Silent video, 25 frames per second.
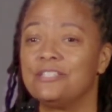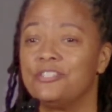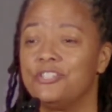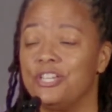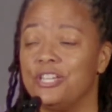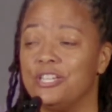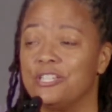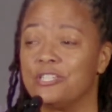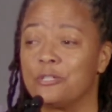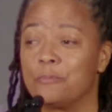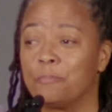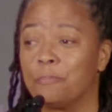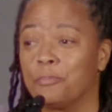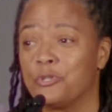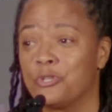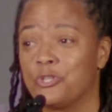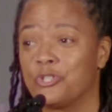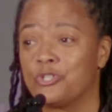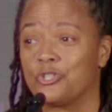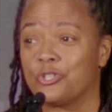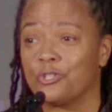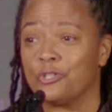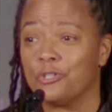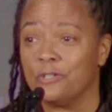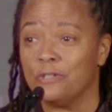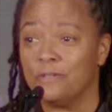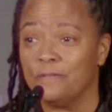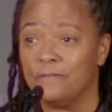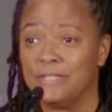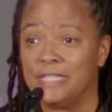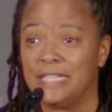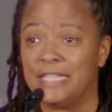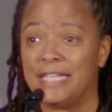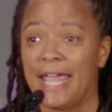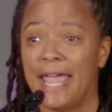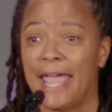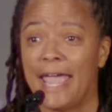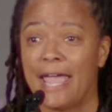she is preserved
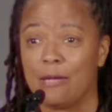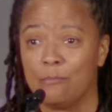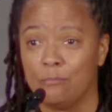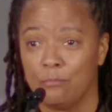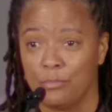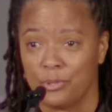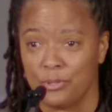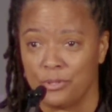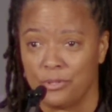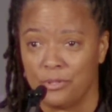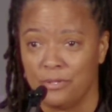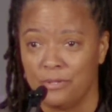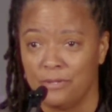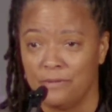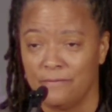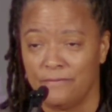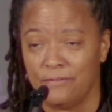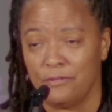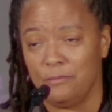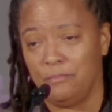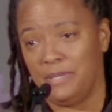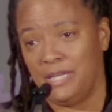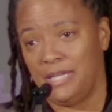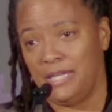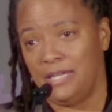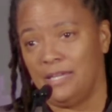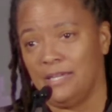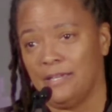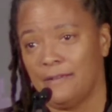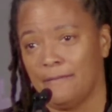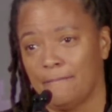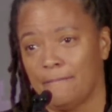in amber for me.